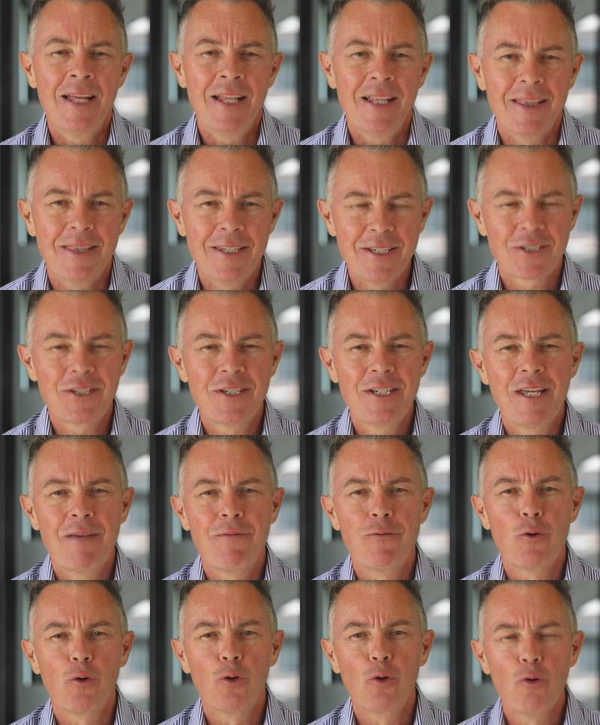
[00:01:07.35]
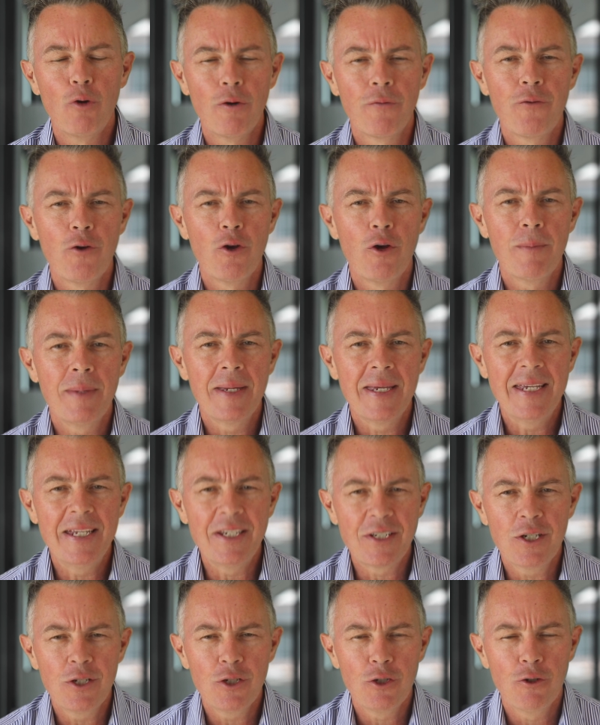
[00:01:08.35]
Listen, if your law firm
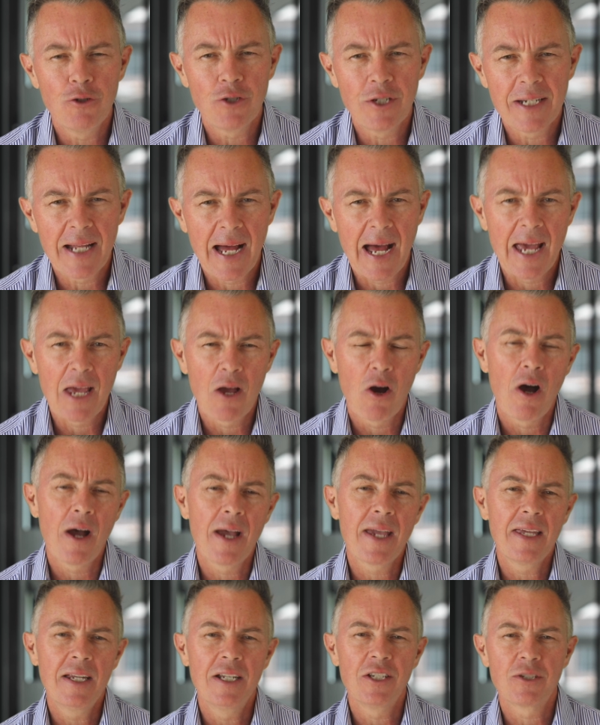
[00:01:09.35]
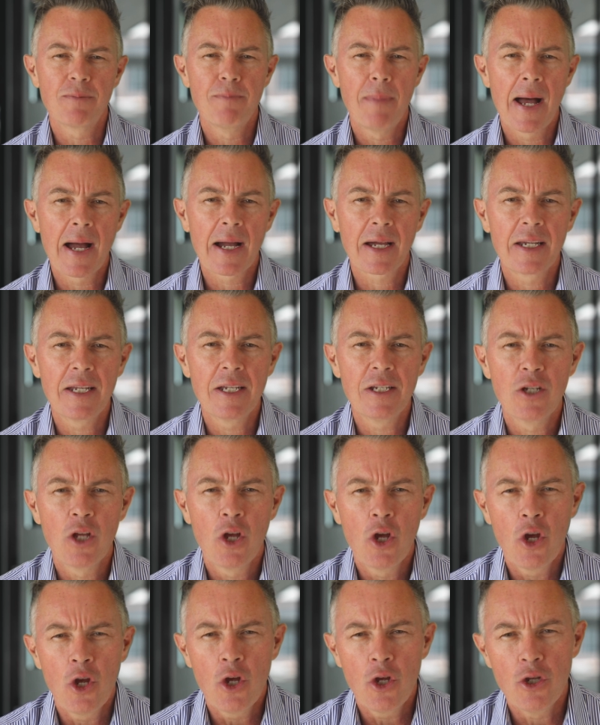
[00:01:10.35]
isn't using AI in its marketing,
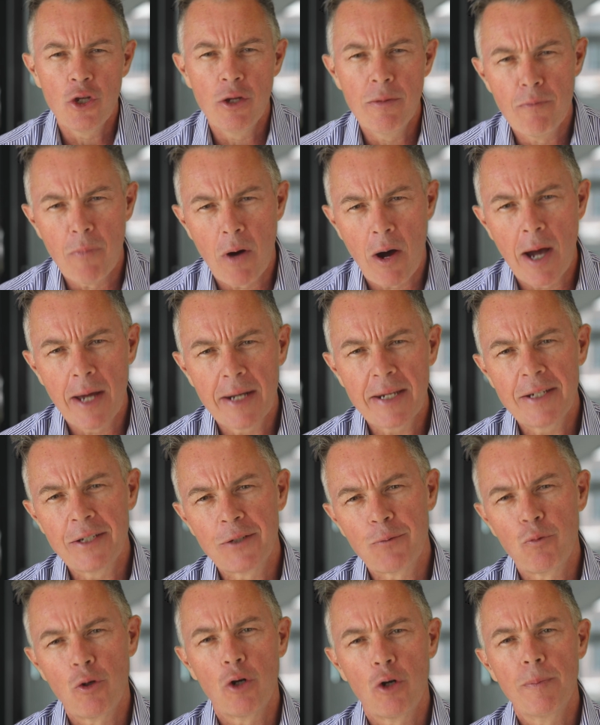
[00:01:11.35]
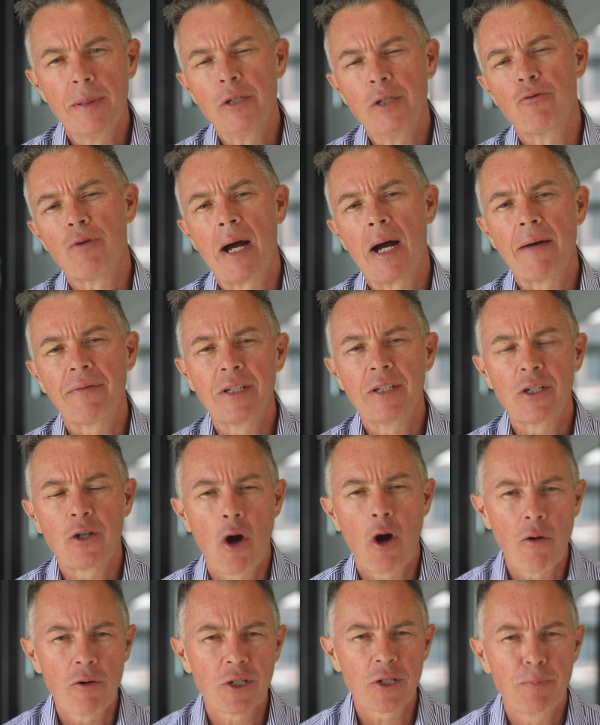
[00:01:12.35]
you might as well be drafting
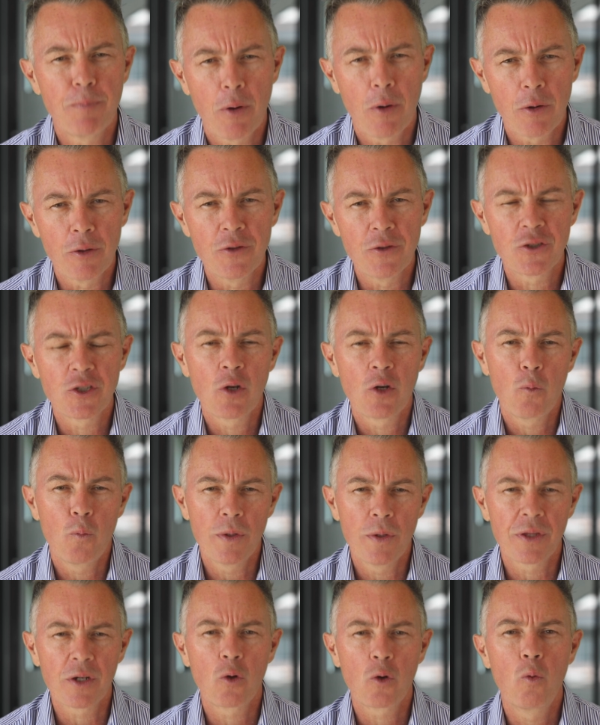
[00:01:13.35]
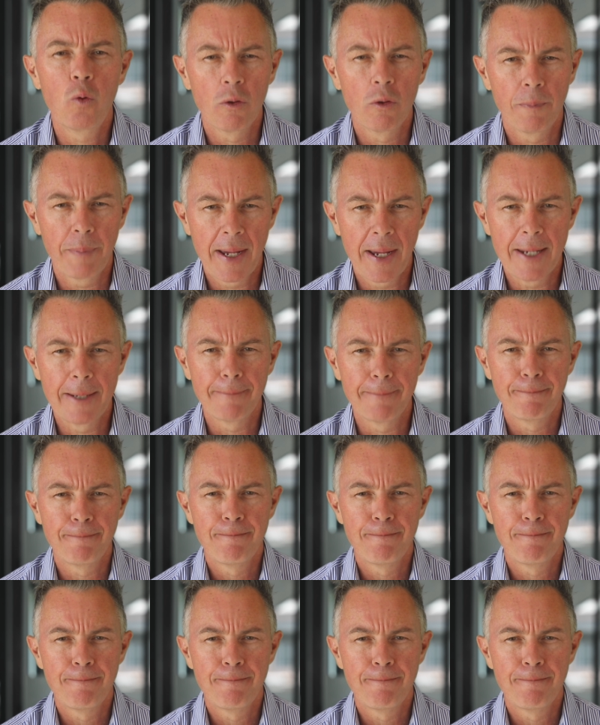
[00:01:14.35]
correspondence with a quill pen.